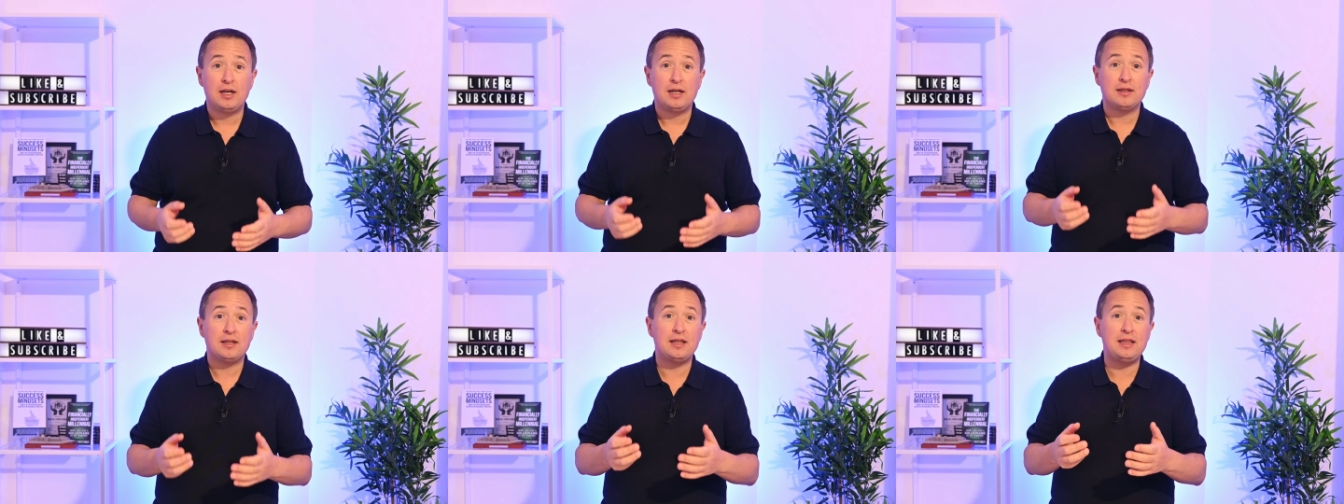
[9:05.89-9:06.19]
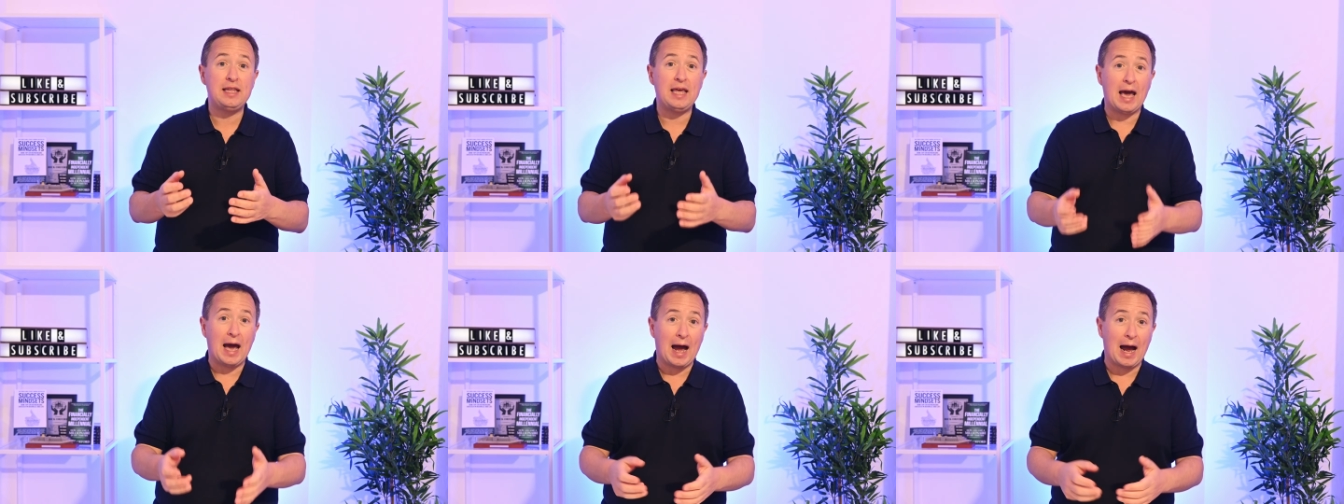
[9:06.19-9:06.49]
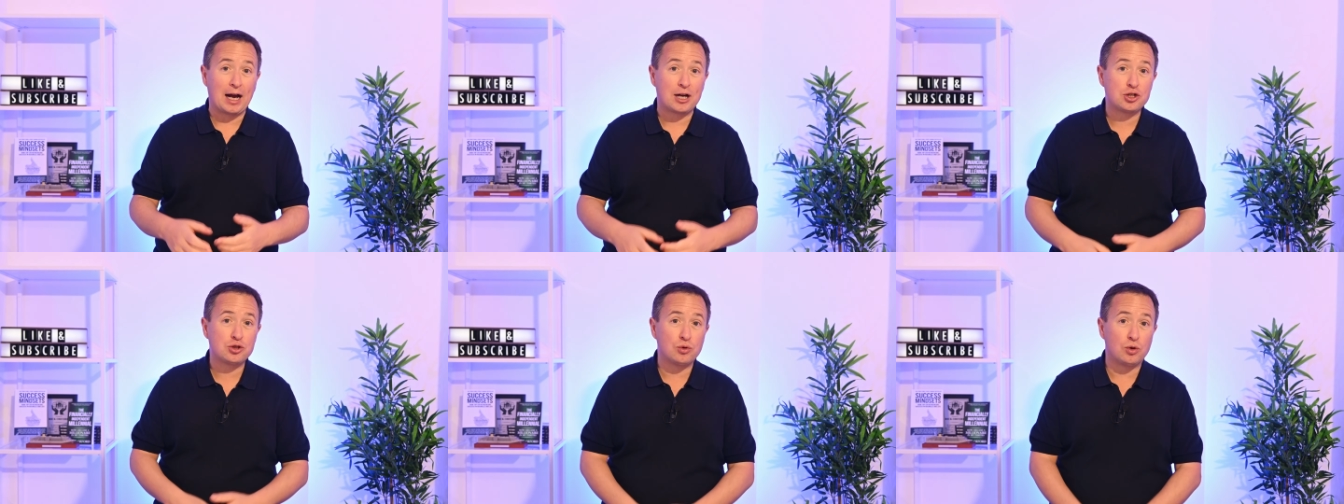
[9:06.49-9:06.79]
than the
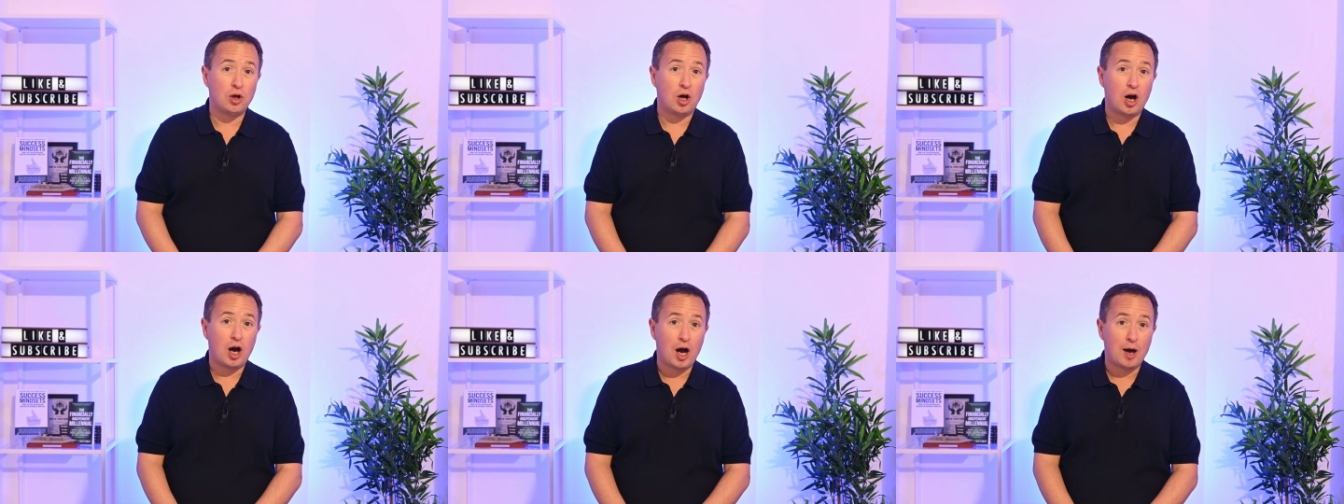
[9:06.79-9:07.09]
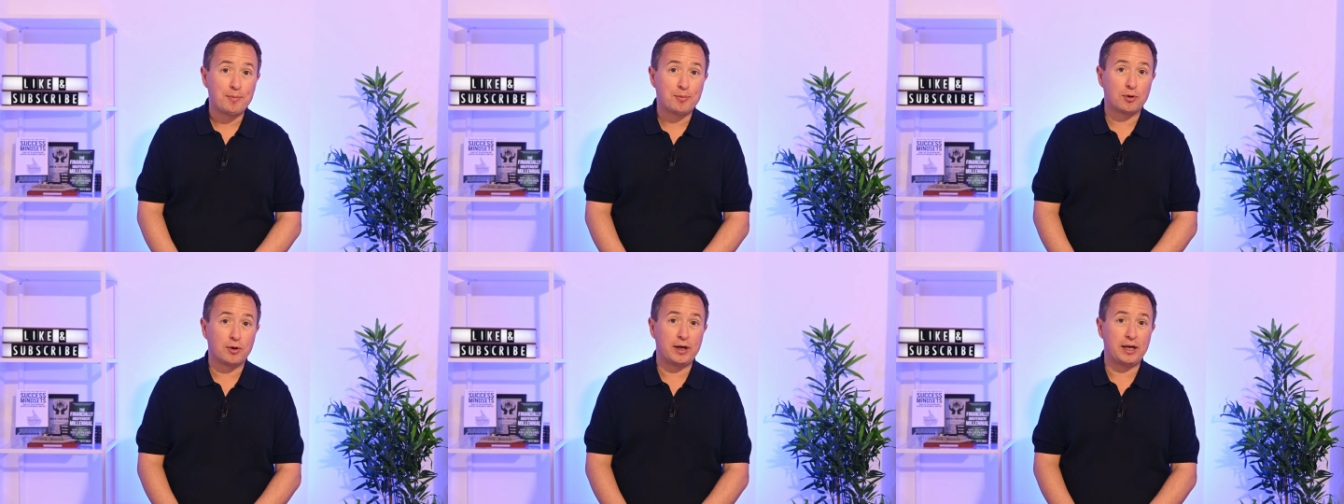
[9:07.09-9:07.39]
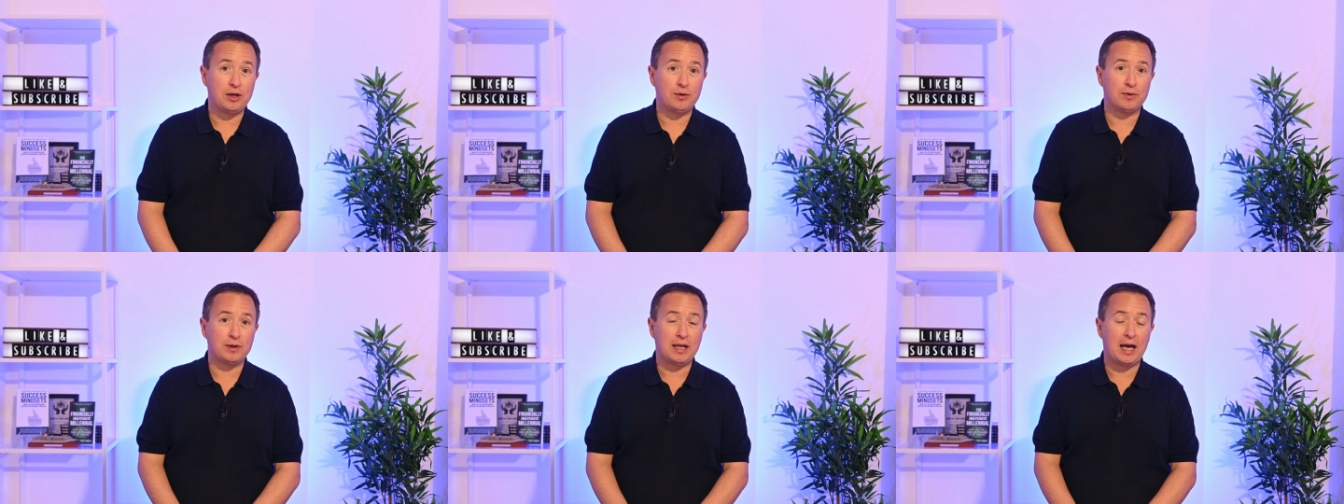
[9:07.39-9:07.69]
actual
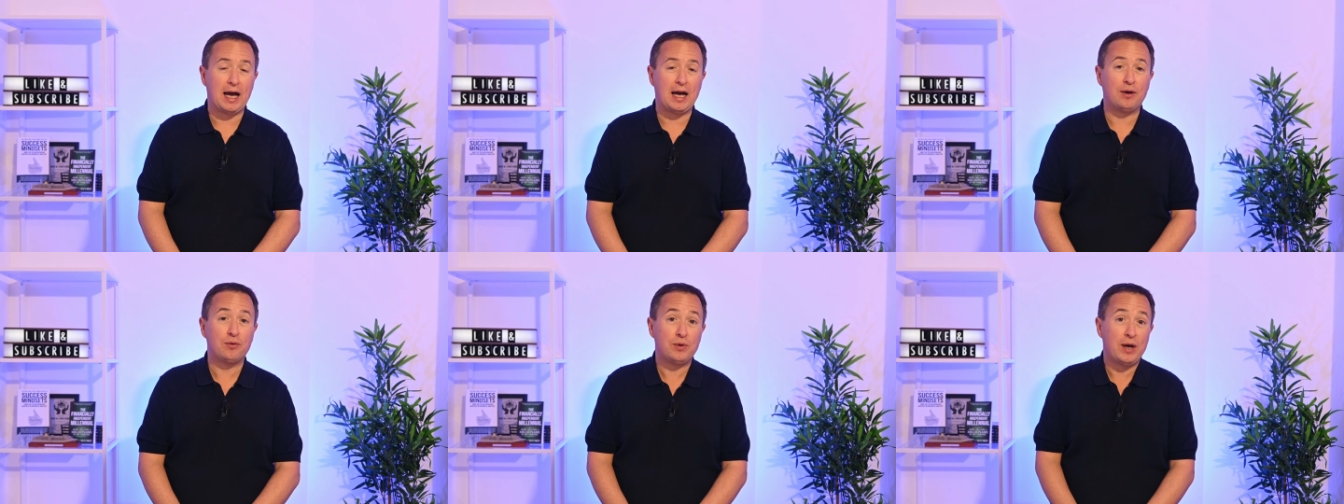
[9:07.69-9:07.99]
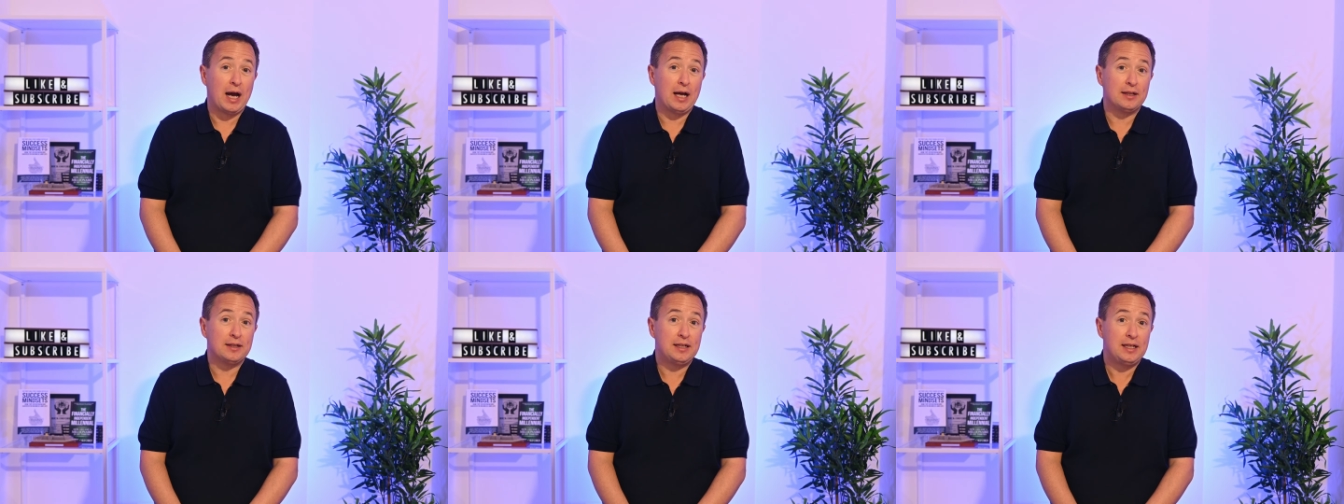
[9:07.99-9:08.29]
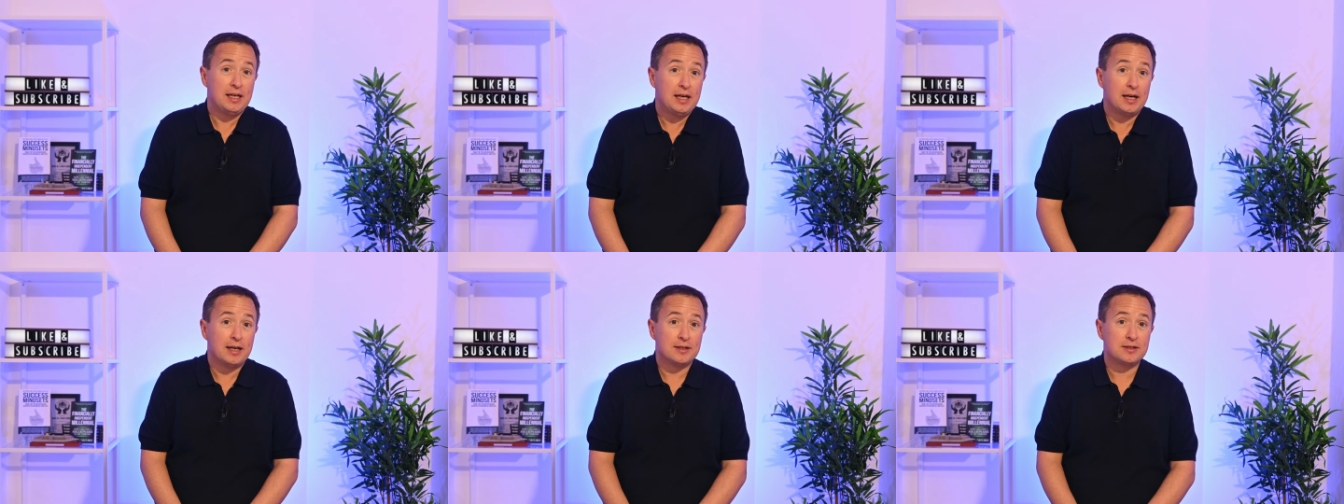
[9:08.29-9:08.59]
operating
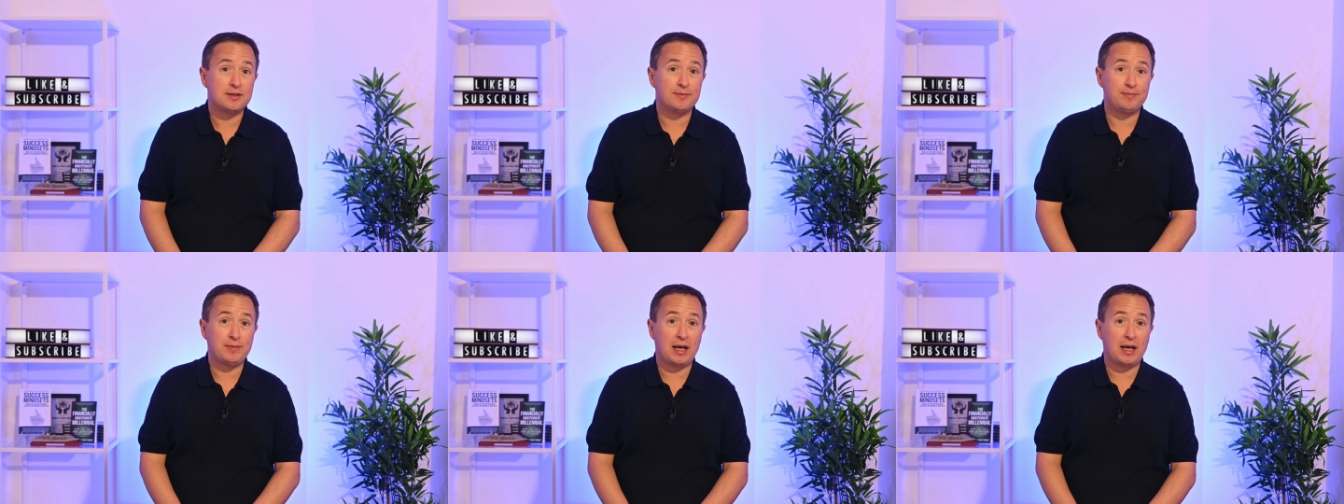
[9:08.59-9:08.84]
reality is.